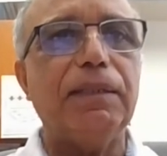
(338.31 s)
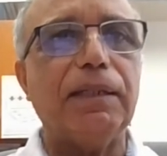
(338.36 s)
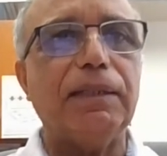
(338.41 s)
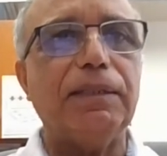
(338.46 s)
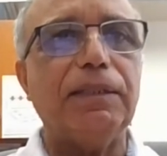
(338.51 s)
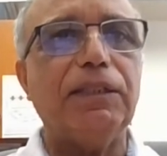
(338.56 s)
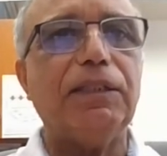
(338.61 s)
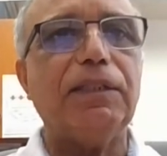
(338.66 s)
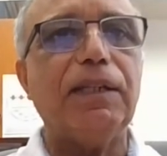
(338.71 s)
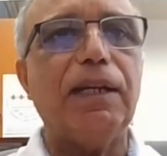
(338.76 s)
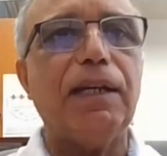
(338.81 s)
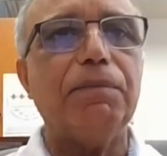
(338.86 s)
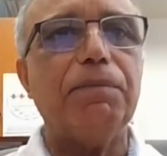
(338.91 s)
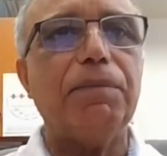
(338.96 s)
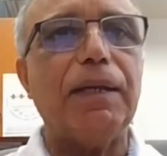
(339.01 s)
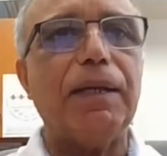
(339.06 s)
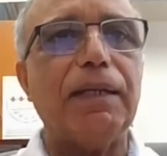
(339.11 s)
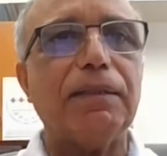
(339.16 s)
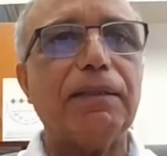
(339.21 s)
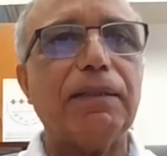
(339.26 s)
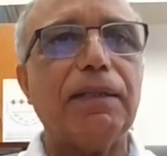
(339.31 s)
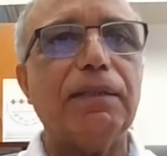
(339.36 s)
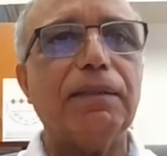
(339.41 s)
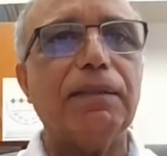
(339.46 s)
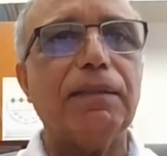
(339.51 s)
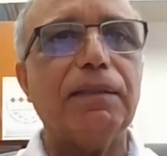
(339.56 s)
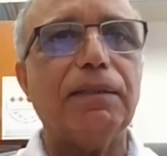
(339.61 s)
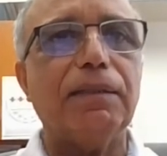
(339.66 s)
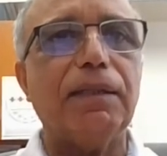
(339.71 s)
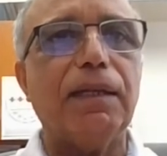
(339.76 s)
resistant breast
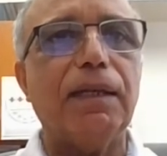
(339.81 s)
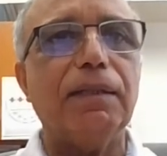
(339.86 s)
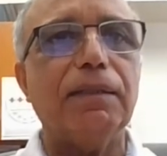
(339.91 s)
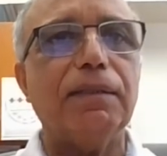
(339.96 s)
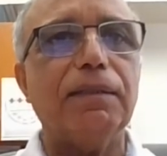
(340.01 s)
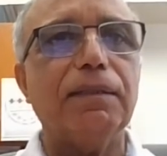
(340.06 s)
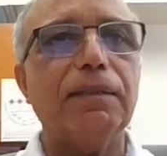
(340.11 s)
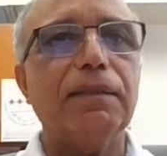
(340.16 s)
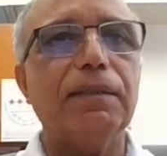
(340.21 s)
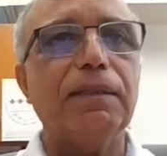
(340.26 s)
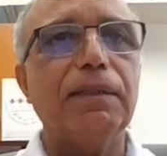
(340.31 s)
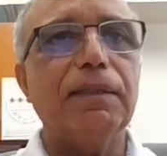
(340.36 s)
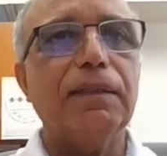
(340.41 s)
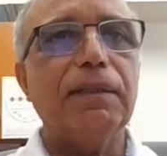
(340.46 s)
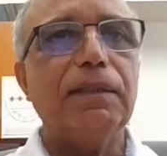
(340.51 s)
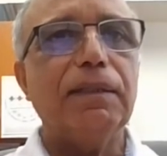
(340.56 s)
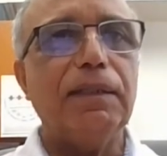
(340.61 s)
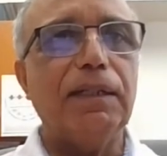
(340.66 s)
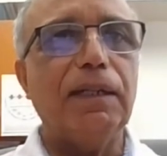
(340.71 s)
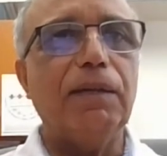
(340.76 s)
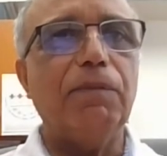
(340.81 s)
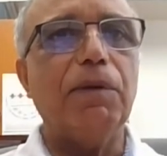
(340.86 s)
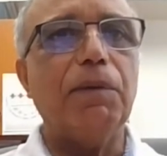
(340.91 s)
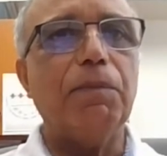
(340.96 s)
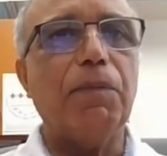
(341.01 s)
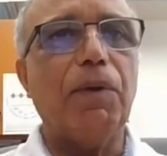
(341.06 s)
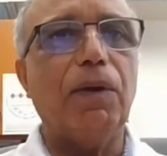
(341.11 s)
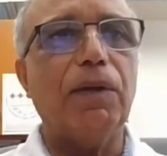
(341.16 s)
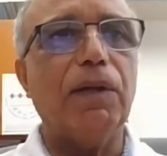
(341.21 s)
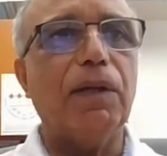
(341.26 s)
cancer cells in our
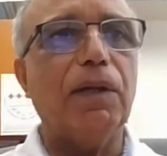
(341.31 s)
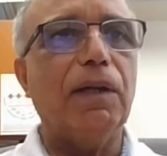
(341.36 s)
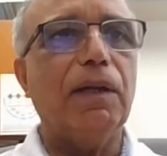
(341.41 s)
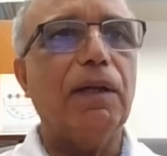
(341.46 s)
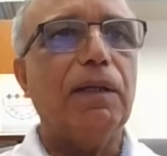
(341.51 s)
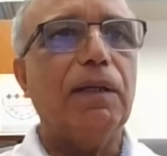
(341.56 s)
model.